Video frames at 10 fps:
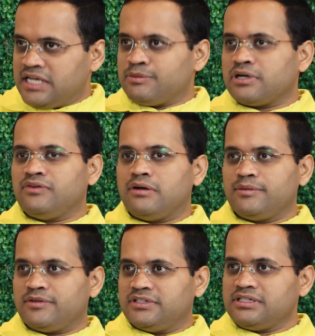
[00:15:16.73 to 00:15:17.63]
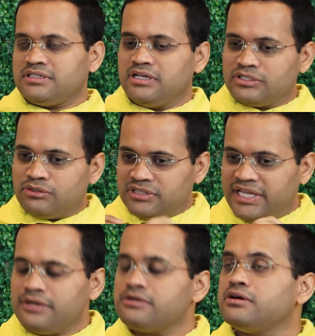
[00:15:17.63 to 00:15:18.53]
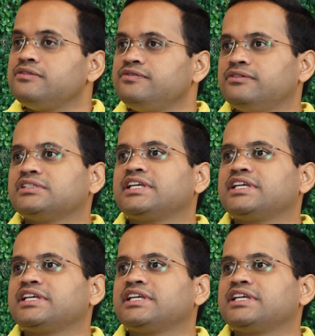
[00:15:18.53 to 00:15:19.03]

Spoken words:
as part of hobby projects should think of